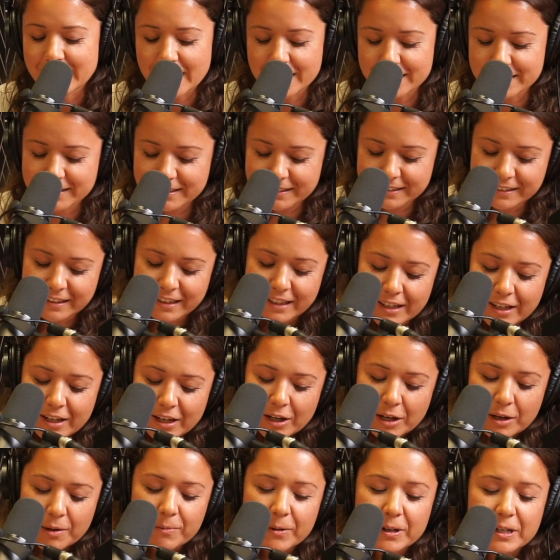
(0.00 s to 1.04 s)
yes,
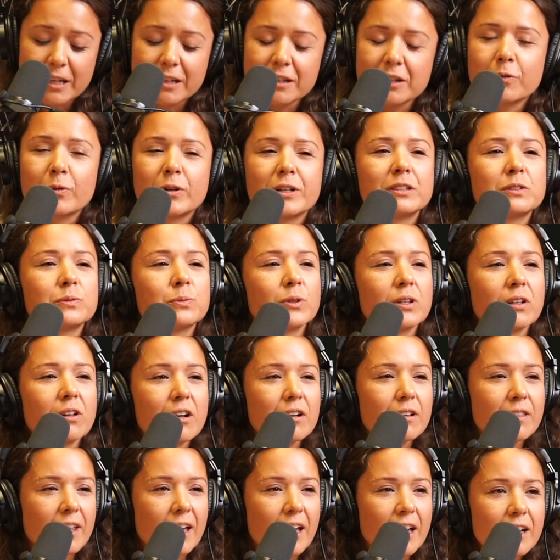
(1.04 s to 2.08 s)
but anyways, with
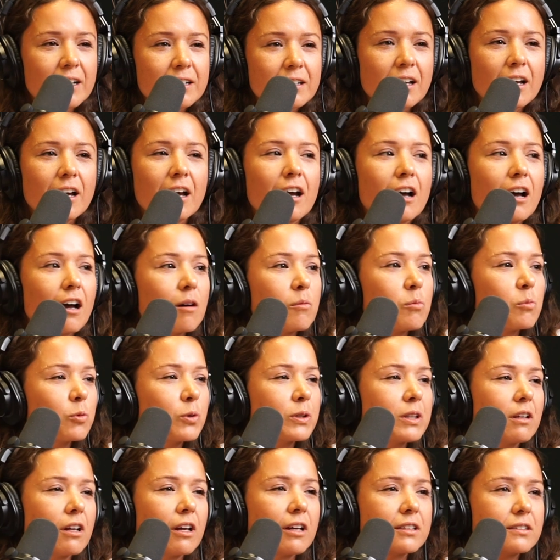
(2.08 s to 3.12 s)
all that, um,
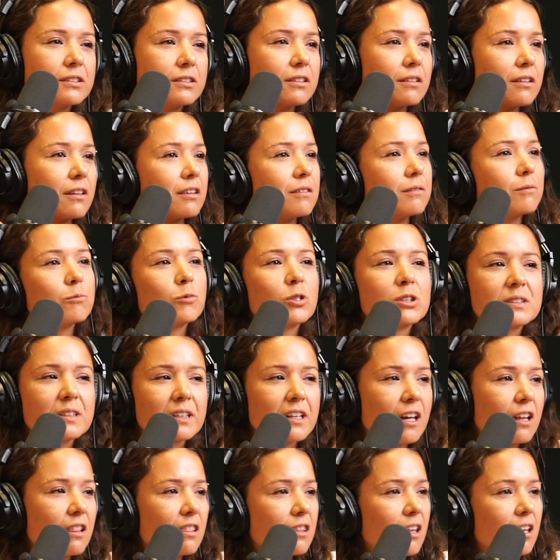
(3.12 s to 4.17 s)
we'd like to once
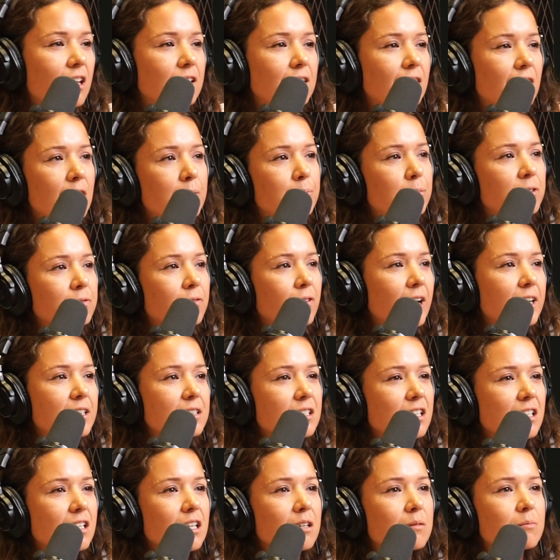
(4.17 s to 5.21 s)
again thank the Amplify
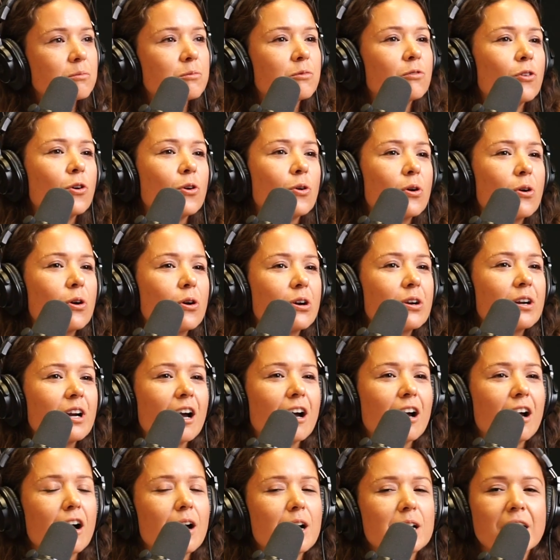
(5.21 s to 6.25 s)
team for
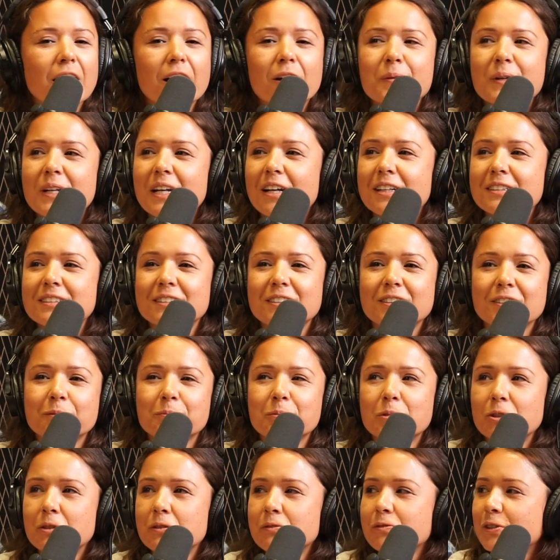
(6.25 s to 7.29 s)
uh, allowing us their
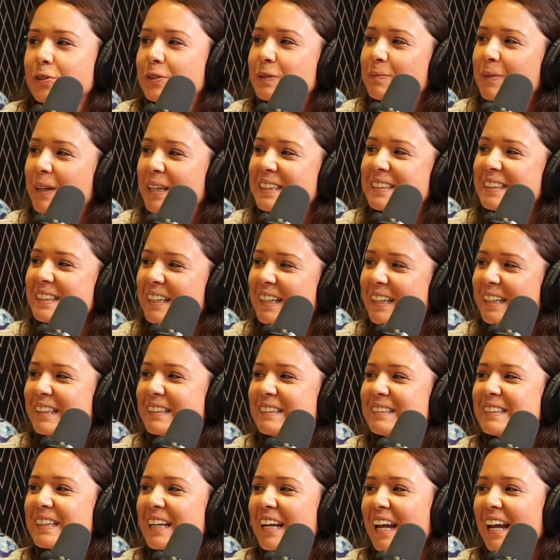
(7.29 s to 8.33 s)
beautiful space
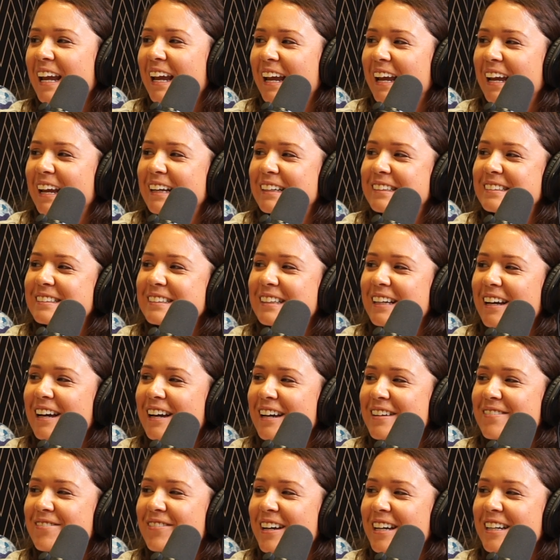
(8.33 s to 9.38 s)
here and
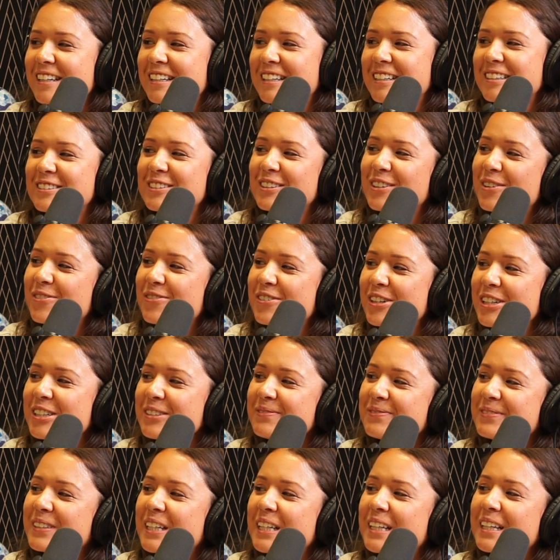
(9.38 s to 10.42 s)
uh, inviting us
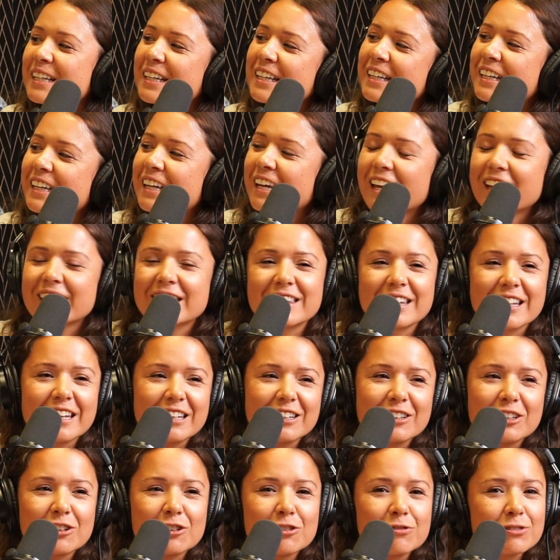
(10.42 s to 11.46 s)
over. And
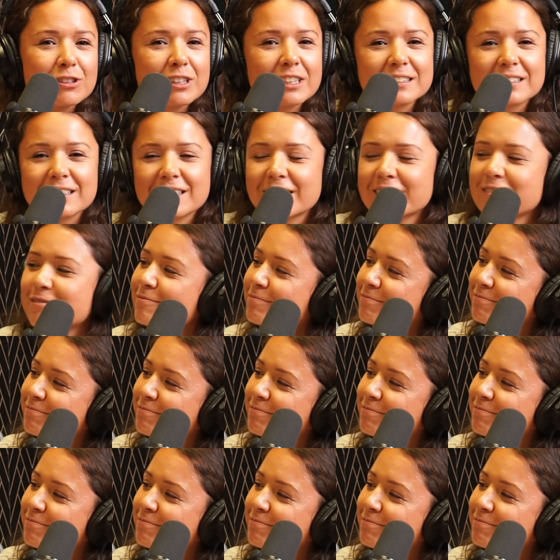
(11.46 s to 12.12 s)
thank you for listening.